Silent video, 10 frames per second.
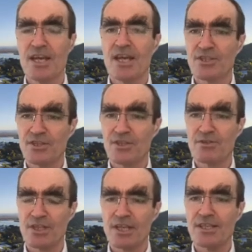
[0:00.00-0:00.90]
and
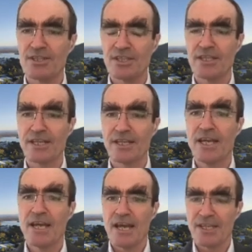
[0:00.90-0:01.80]
socialize together
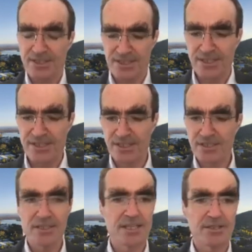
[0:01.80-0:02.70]
and study
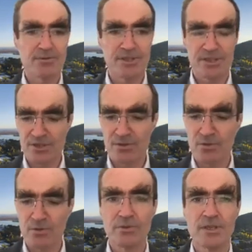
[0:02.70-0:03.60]
together at the
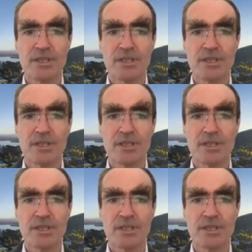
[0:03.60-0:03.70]
so-called